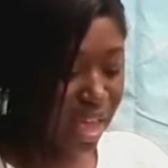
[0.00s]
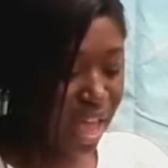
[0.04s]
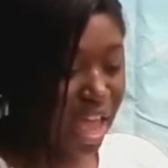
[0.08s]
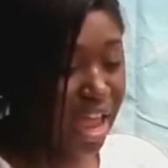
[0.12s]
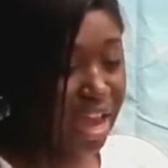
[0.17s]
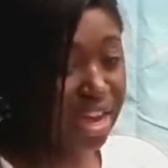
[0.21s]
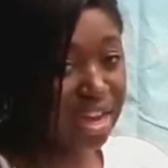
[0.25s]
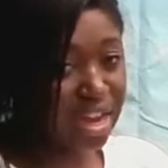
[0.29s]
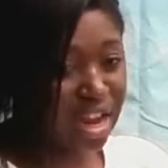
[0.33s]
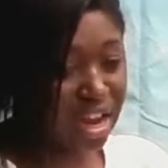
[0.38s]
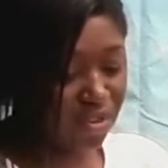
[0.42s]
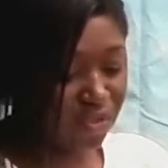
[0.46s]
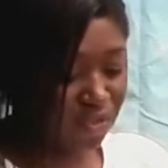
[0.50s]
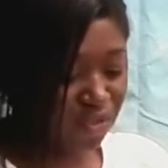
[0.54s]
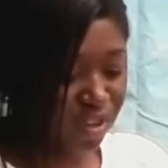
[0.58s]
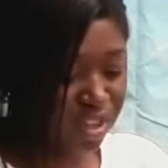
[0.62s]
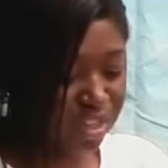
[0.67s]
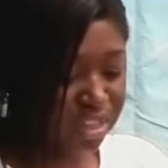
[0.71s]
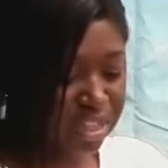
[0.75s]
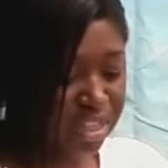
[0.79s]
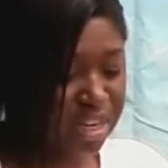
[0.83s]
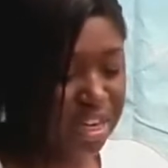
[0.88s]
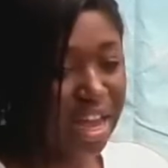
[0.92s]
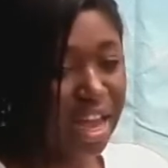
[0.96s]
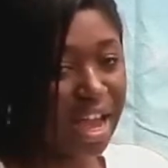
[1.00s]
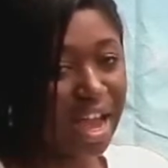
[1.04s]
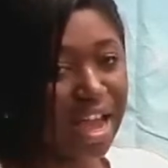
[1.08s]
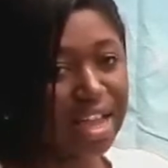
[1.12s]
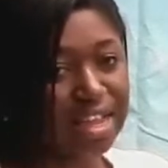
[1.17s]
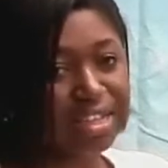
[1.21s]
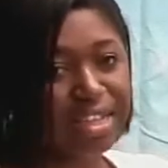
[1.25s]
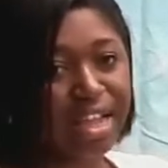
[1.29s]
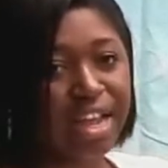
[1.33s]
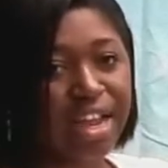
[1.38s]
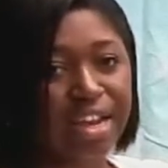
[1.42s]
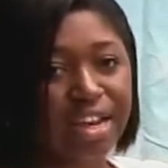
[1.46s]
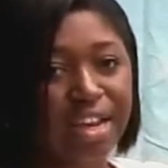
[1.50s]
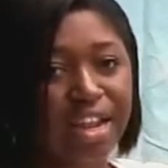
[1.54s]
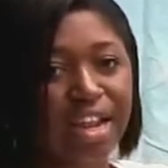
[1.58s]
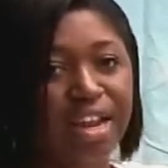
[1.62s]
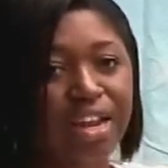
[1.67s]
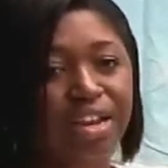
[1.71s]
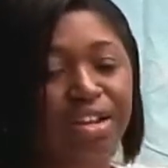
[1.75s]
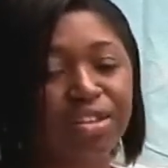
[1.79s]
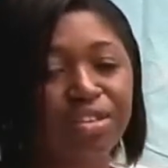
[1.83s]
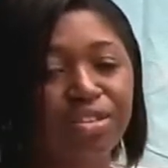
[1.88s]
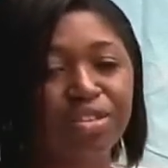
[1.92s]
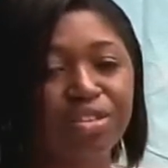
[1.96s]
and then fertilize and
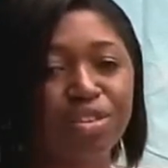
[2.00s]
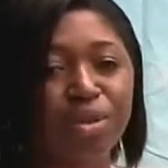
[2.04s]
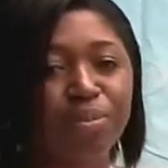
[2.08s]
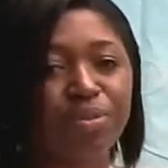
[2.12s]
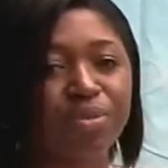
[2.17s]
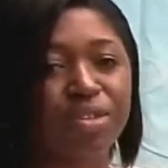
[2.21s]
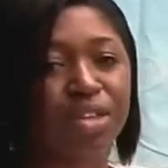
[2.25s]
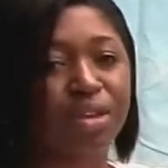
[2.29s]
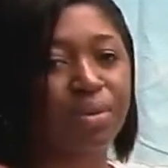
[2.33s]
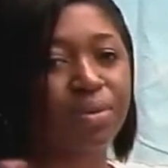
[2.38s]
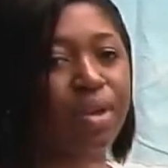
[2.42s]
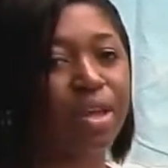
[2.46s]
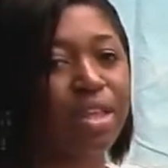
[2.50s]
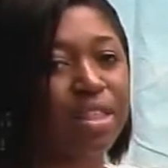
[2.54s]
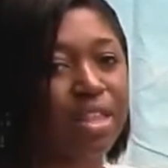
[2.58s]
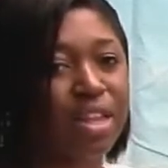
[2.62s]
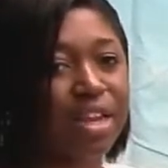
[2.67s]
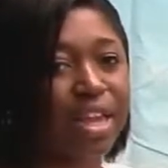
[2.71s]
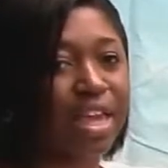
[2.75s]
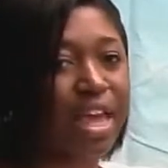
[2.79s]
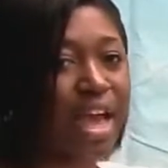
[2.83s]
then subsequently